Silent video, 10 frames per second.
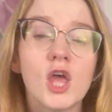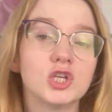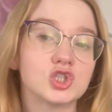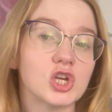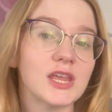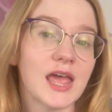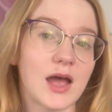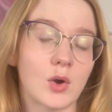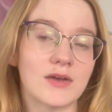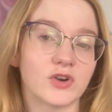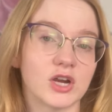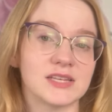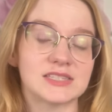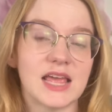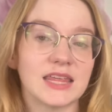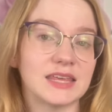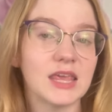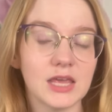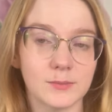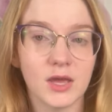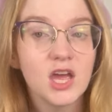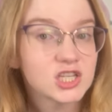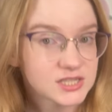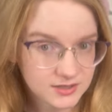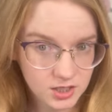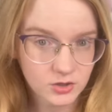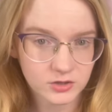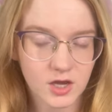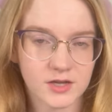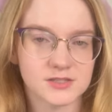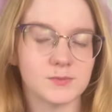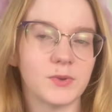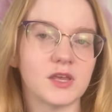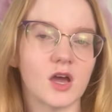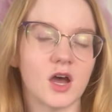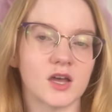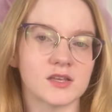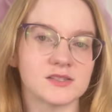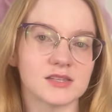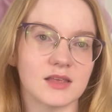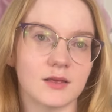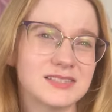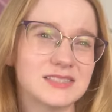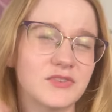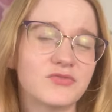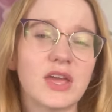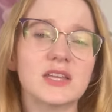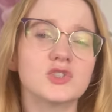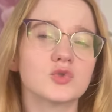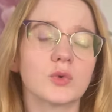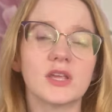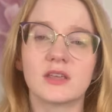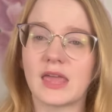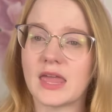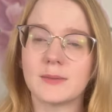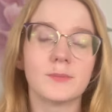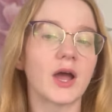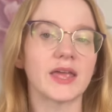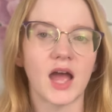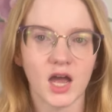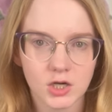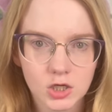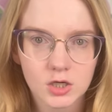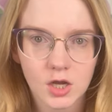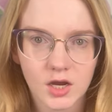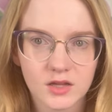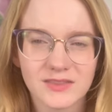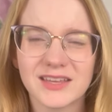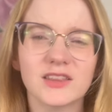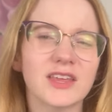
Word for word: She, however, is telling him to kill Guts because defend, regain my honor kind of thing.